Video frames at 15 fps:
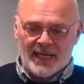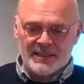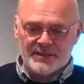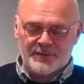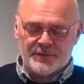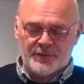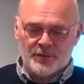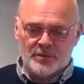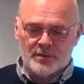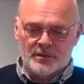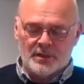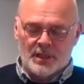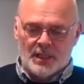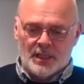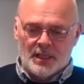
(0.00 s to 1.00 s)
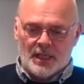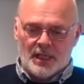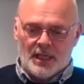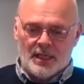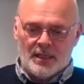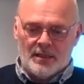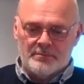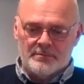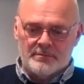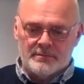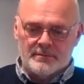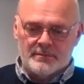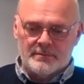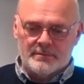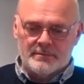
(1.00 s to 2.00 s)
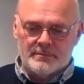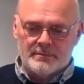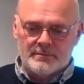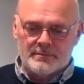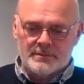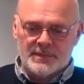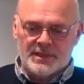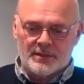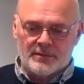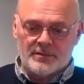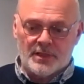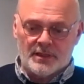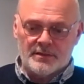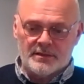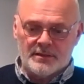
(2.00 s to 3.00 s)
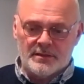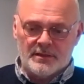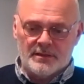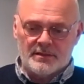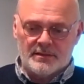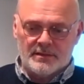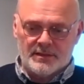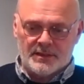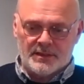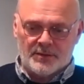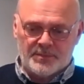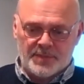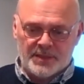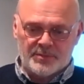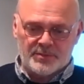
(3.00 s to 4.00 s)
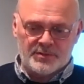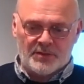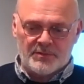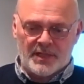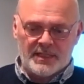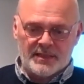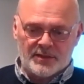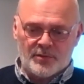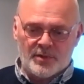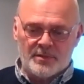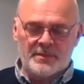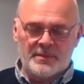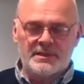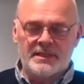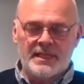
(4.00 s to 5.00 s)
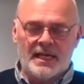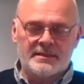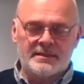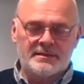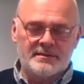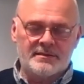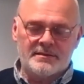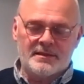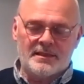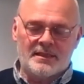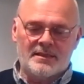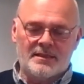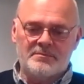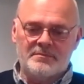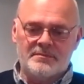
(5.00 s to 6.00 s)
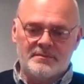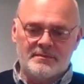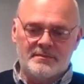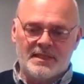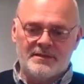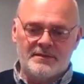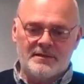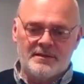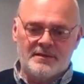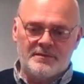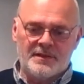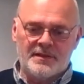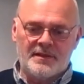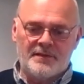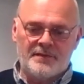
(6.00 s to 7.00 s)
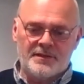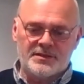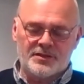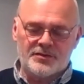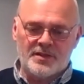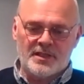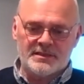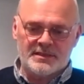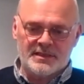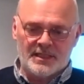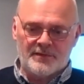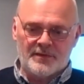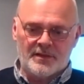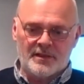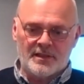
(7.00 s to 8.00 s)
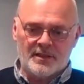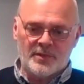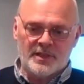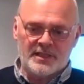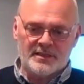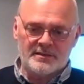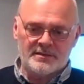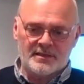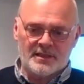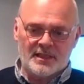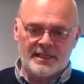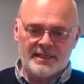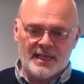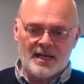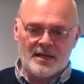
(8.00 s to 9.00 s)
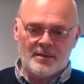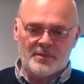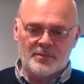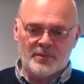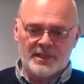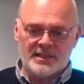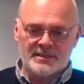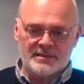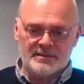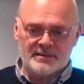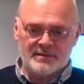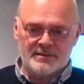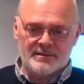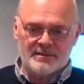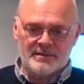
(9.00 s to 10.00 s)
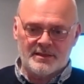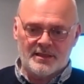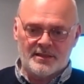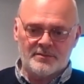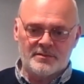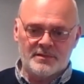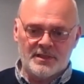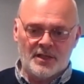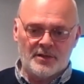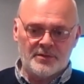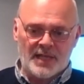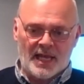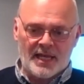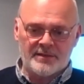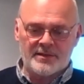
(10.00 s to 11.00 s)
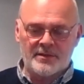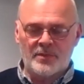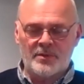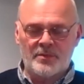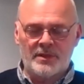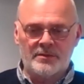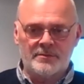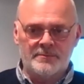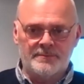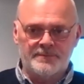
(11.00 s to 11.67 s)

as for um, you know, you know, people donating equipment. Yes, um, if if it's a transceiver and we can clean up, we can you know loan it out, then we will.